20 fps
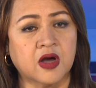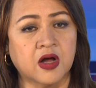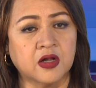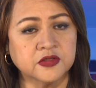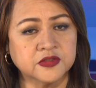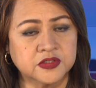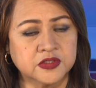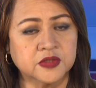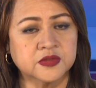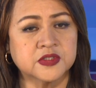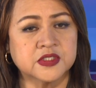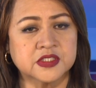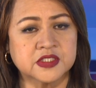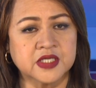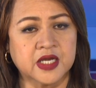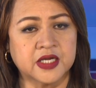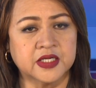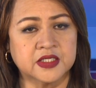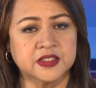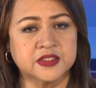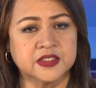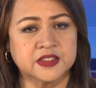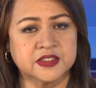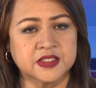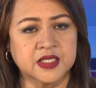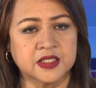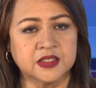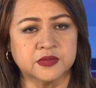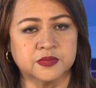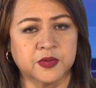also decided to
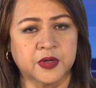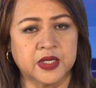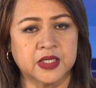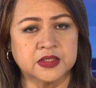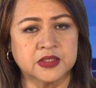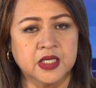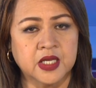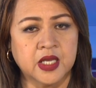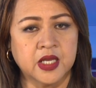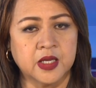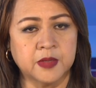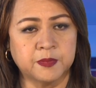celebrate